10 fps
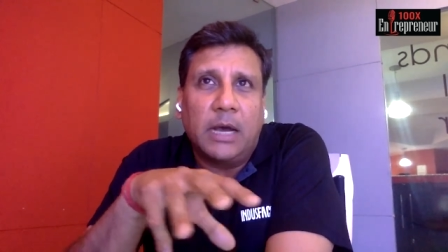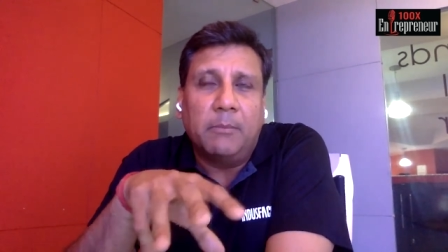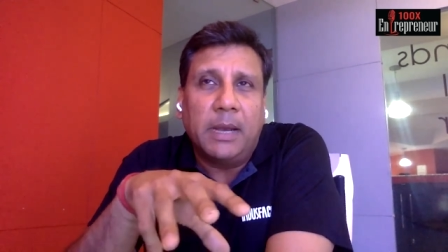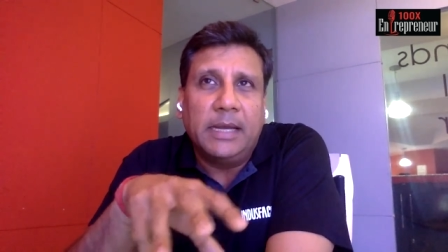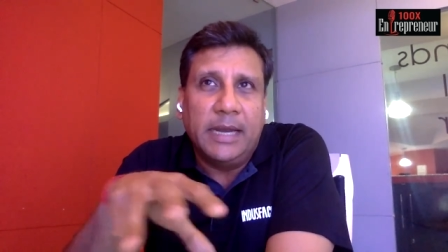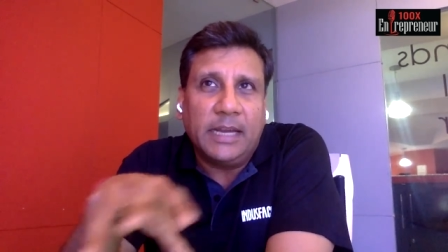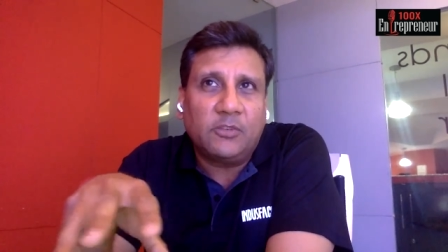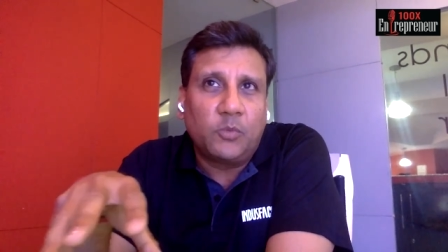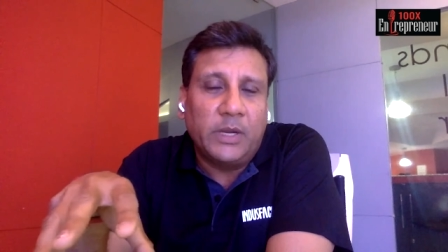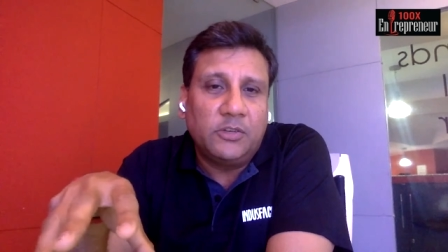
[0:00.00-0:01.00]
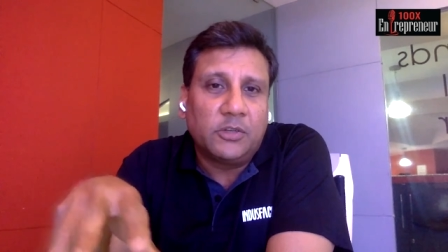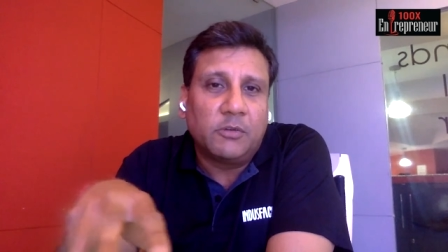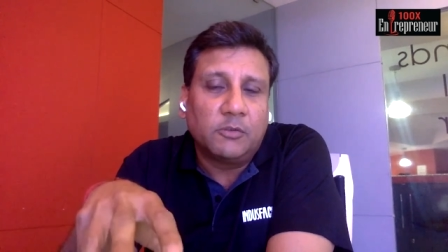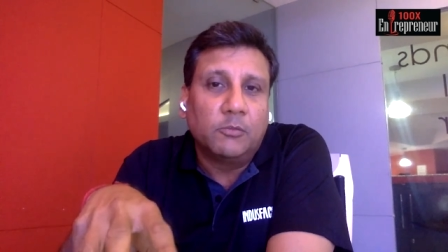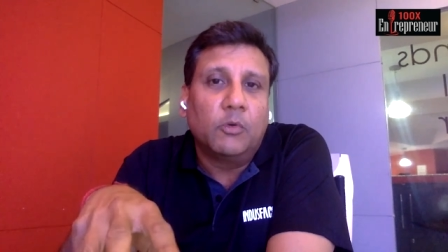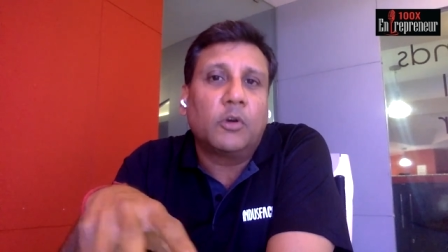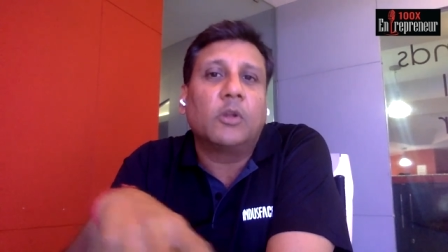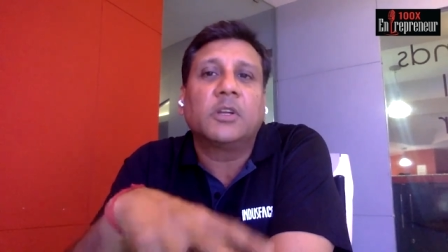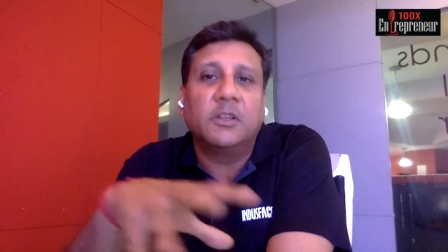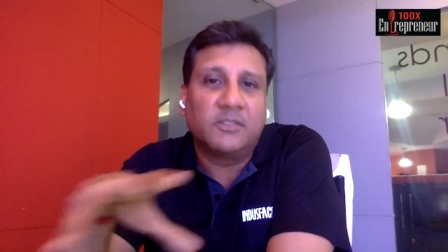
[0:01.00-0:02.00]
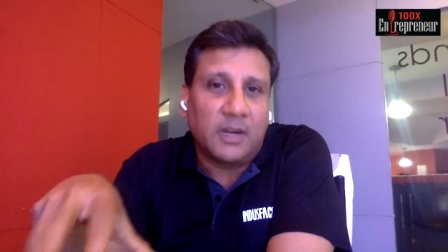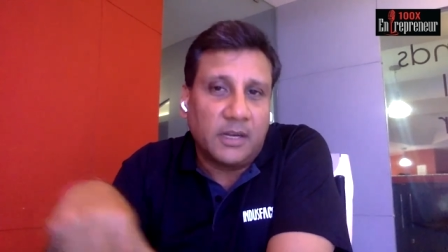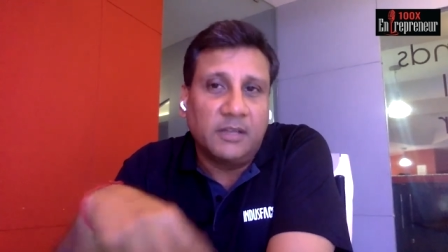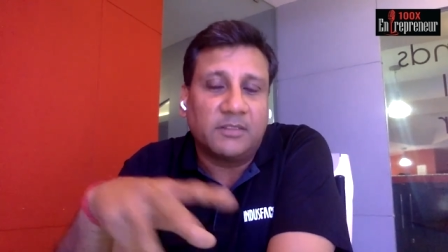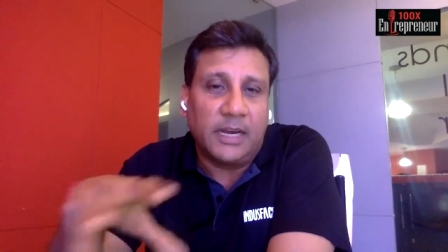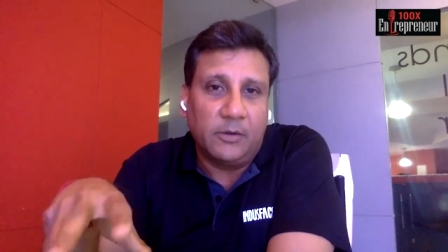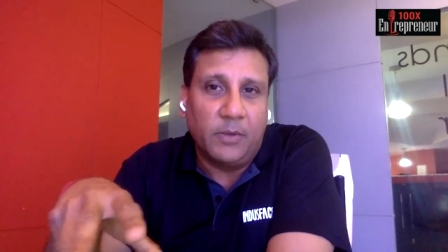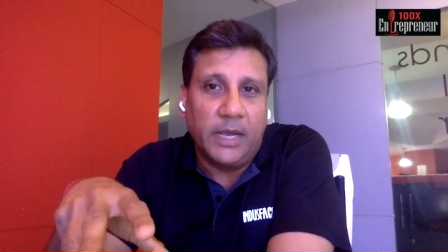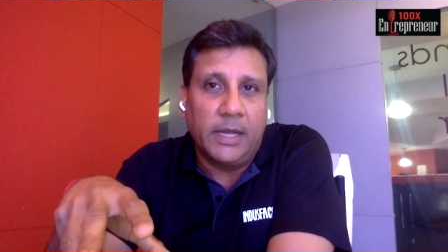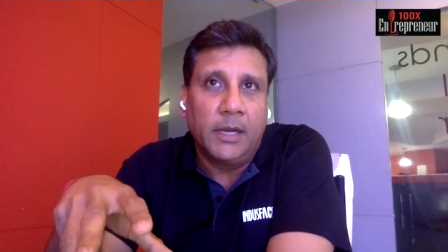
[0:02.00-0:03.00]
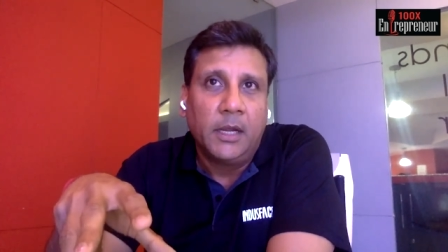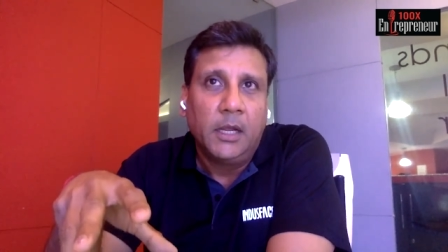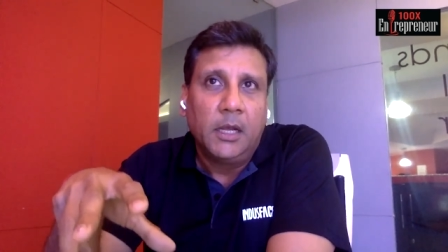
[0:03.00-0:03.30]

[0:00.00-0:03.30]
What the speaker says: so my next venture was more on consulting side, where